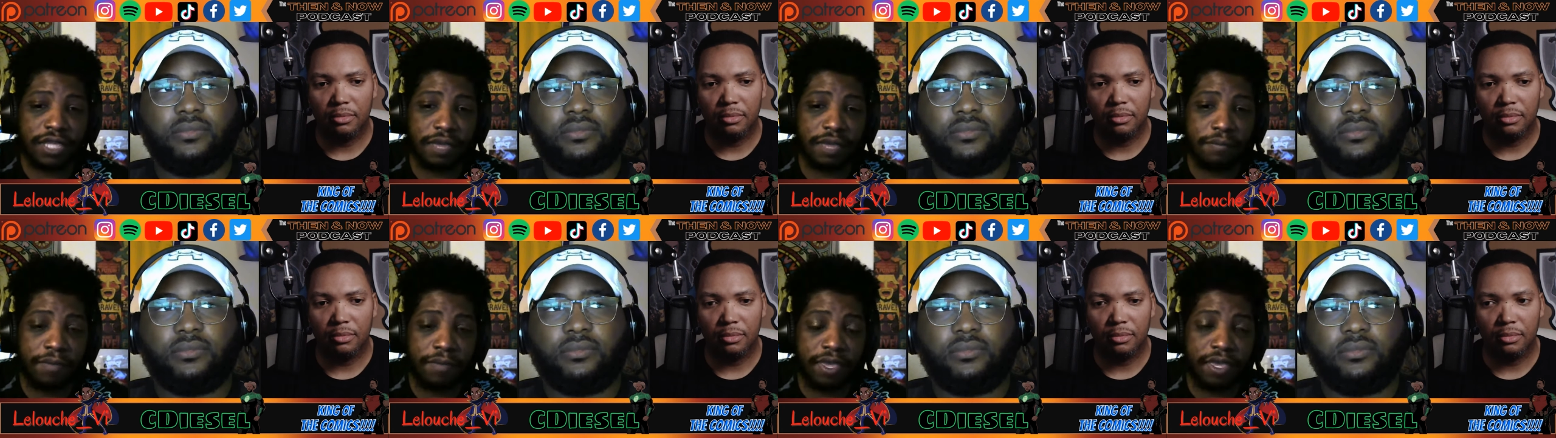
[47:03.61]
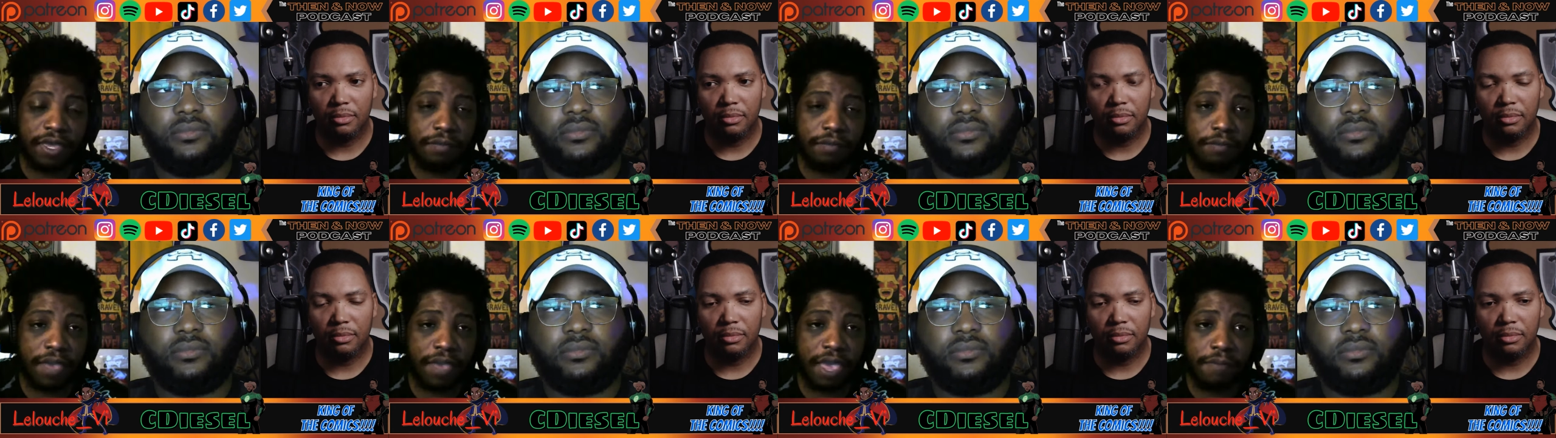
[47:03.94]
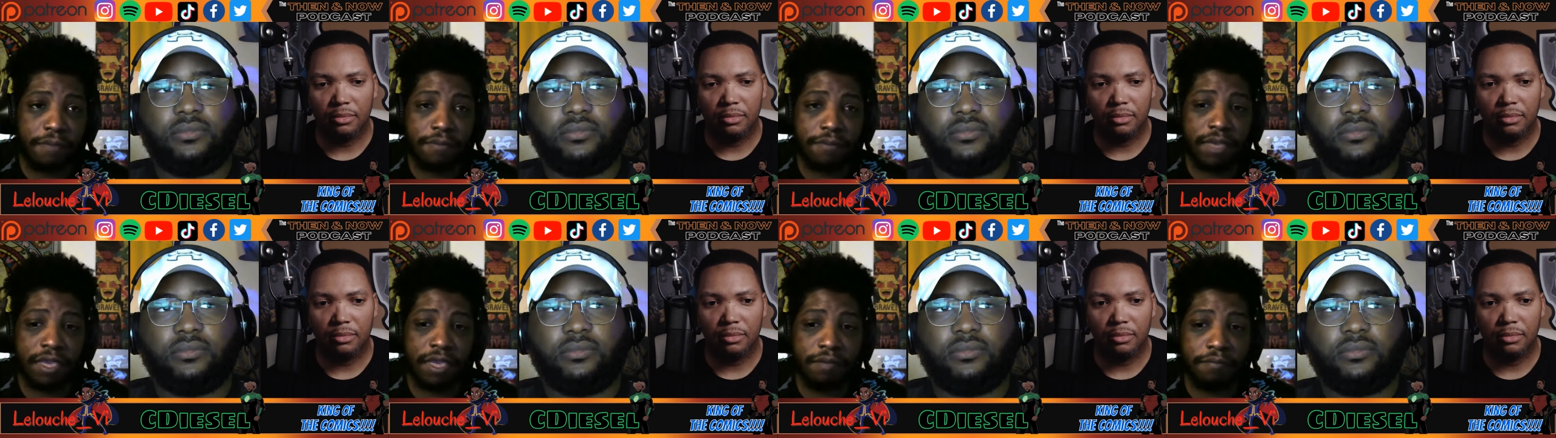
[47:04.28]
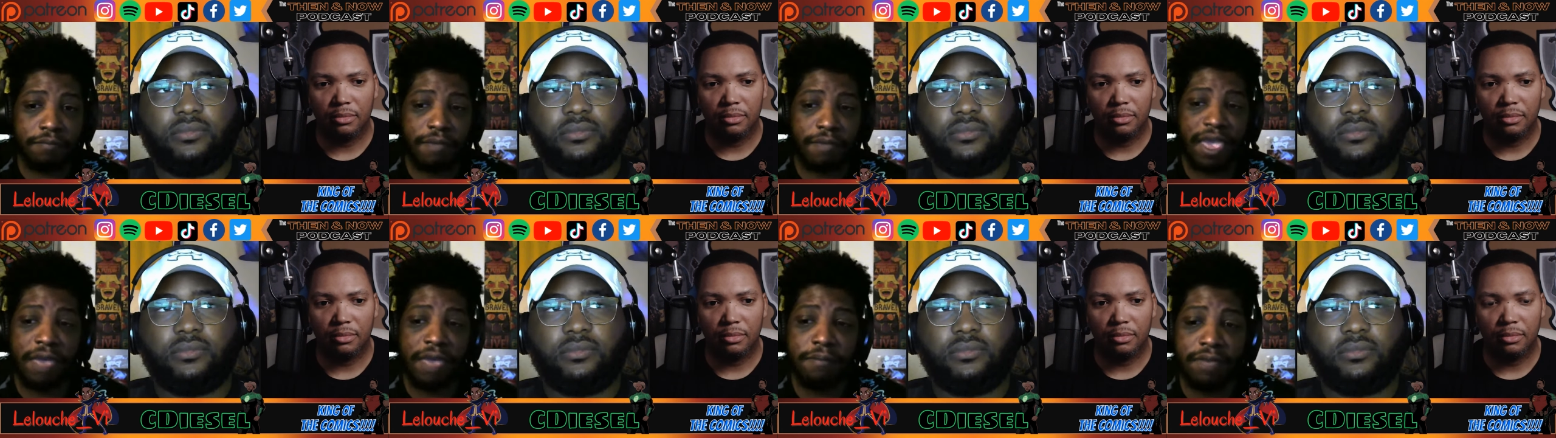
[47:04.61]
Speaker 1: that made
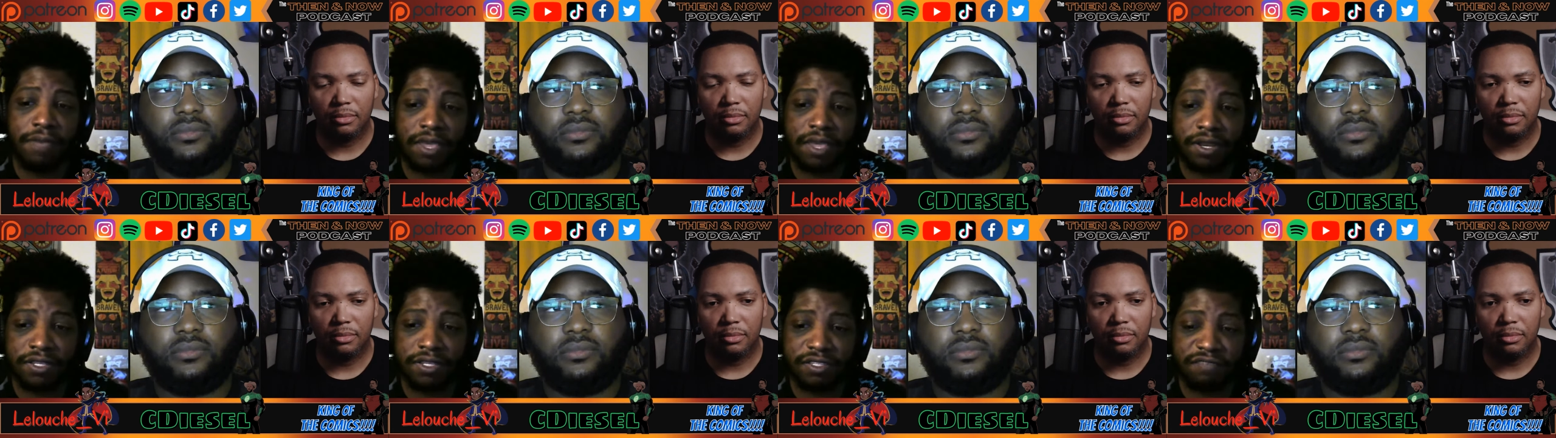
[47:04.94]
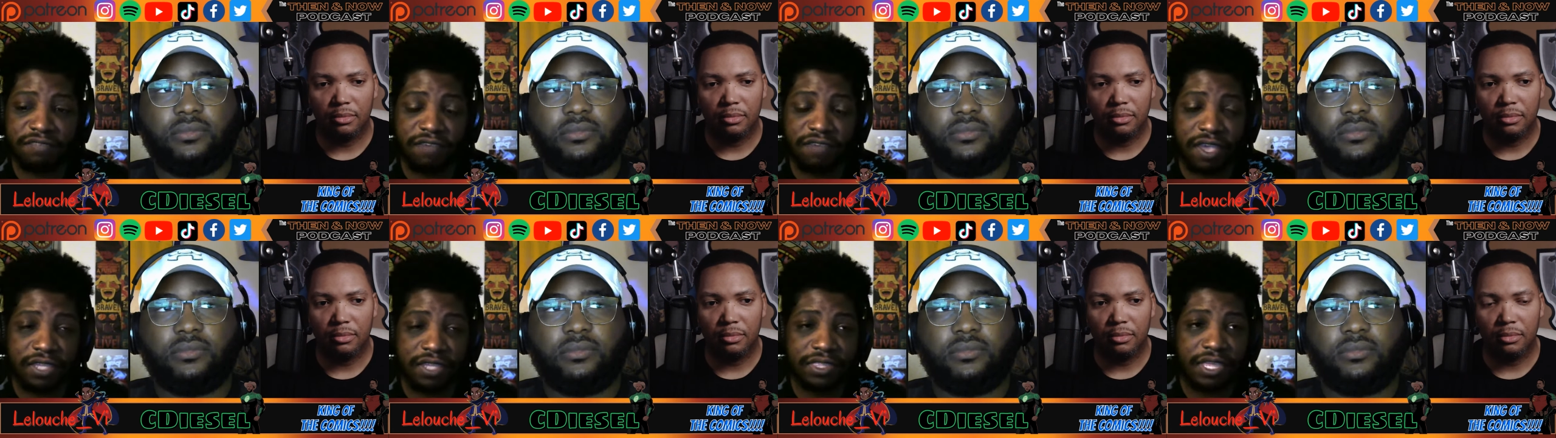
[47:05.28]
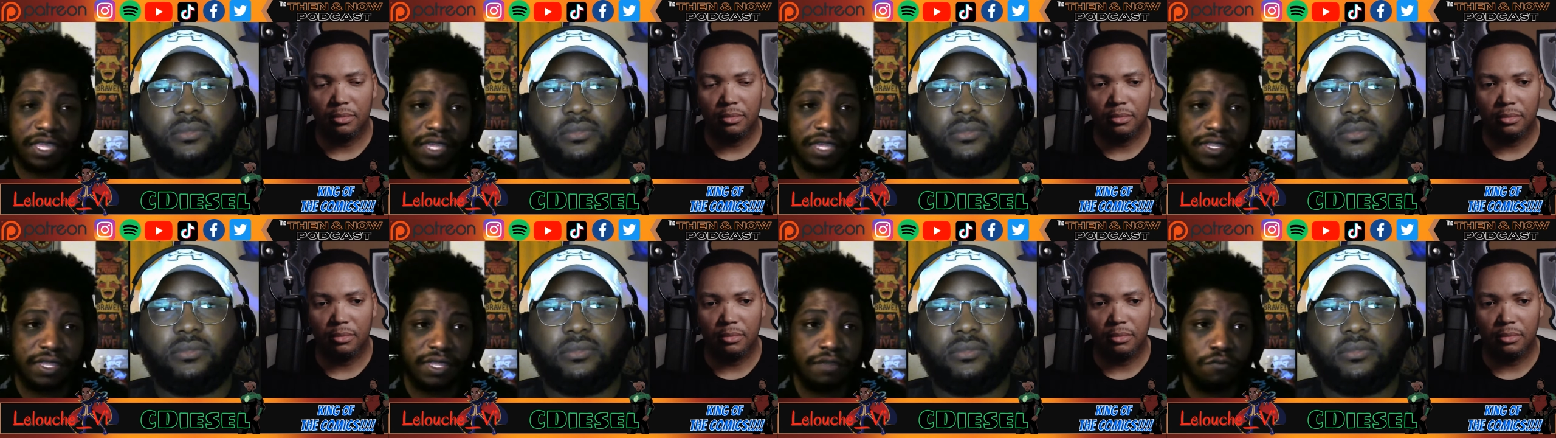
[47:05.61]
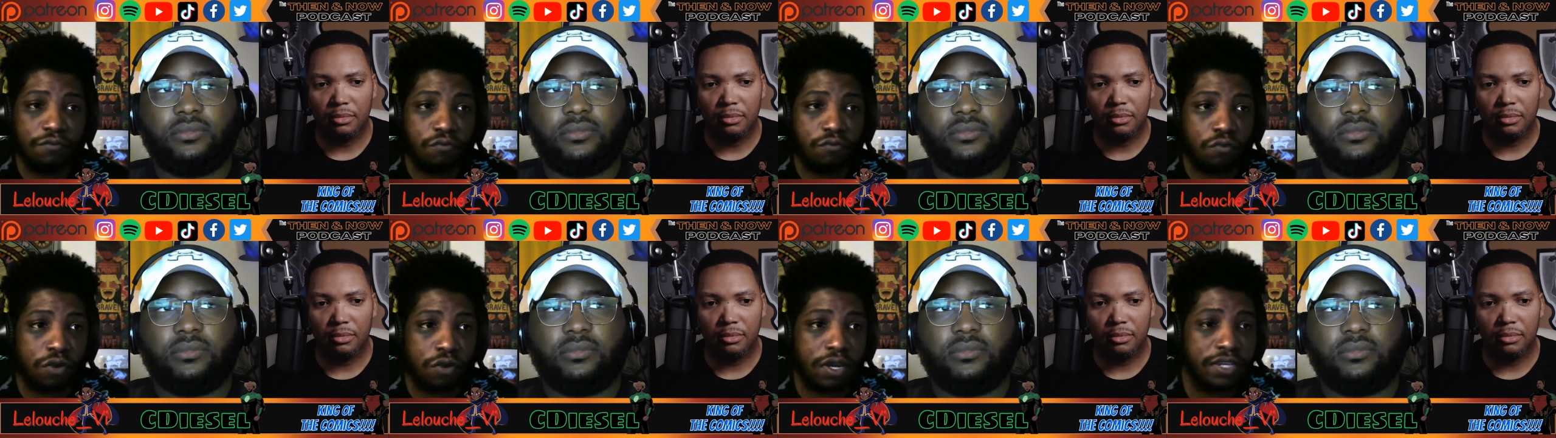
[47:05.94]
Batman Batman is the fact that he
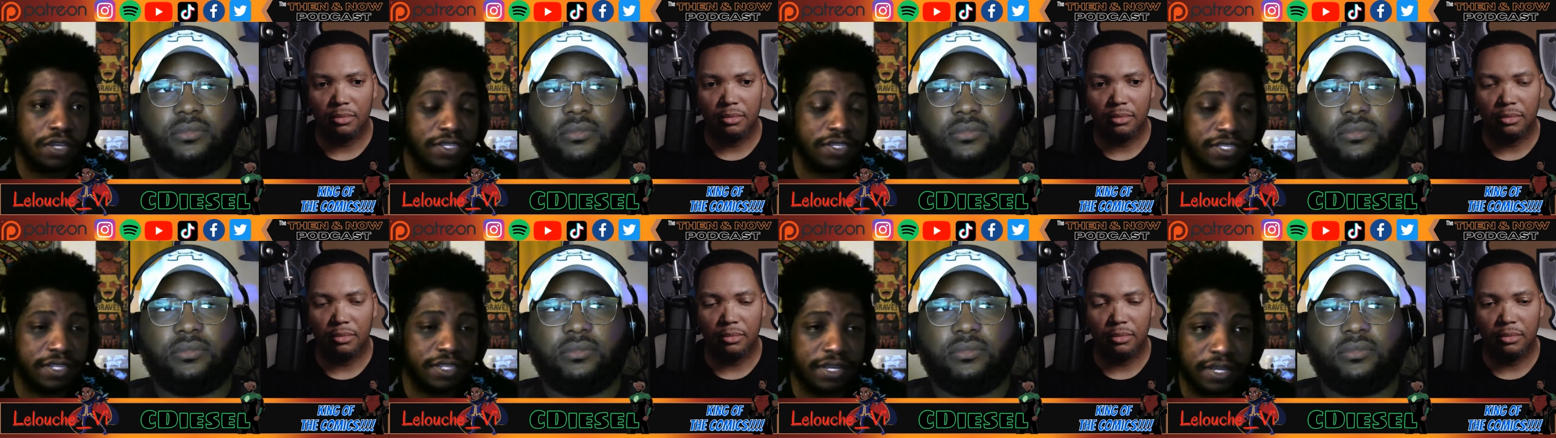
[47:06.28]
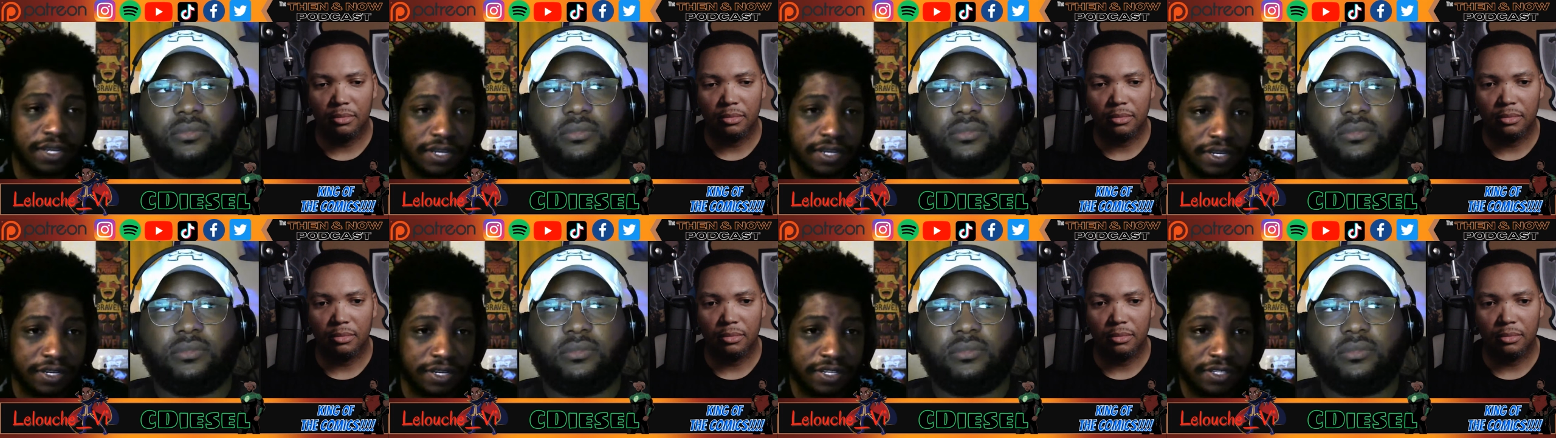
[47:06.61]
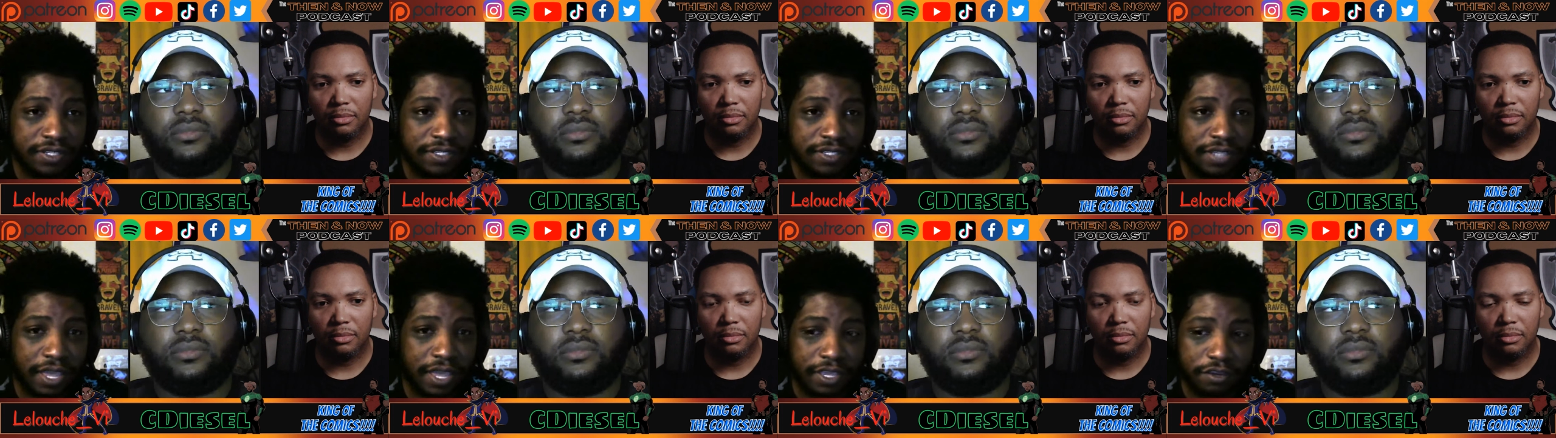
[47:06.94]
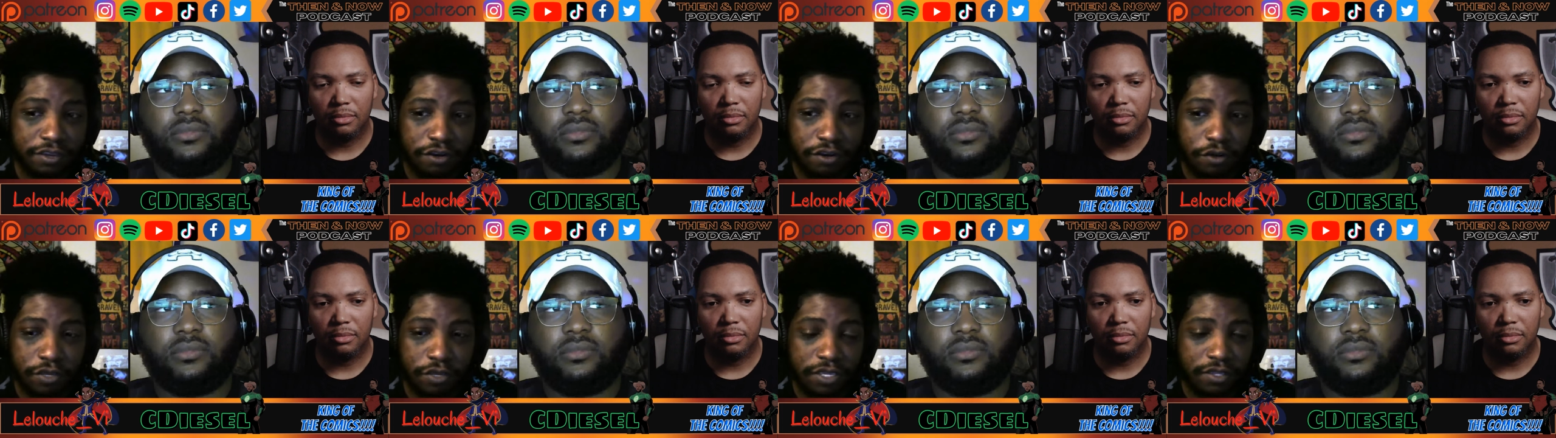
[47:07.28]
was the
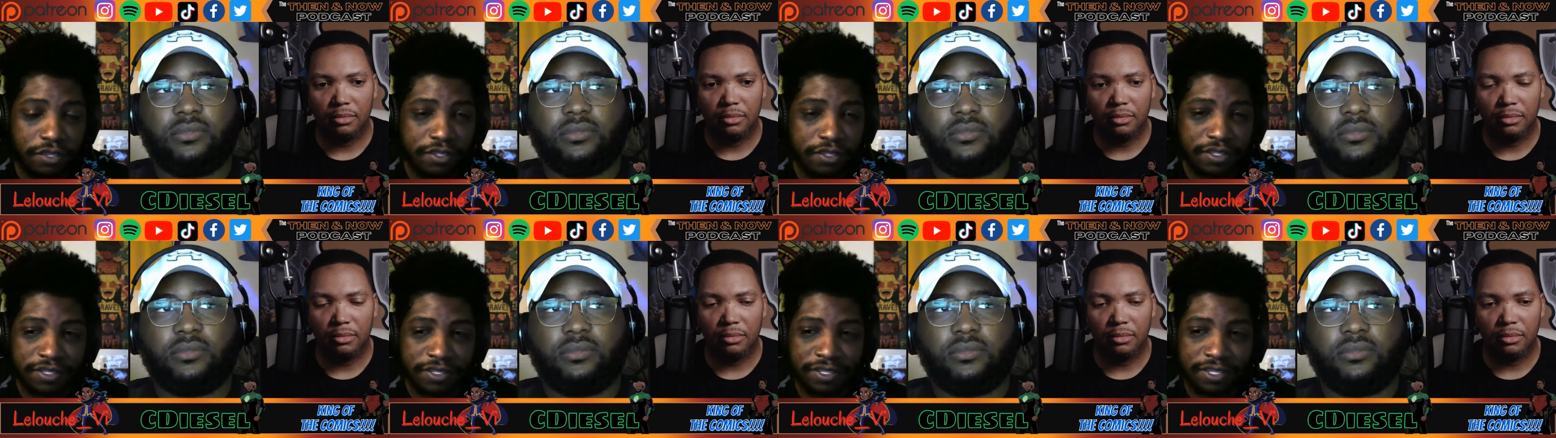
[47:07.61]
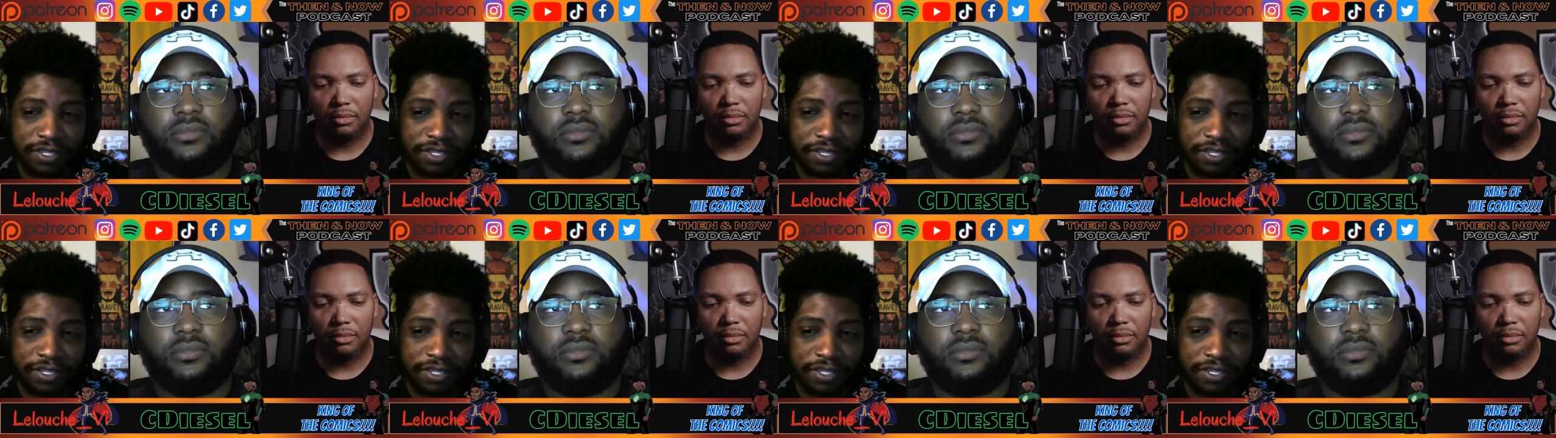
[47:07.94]
like you know he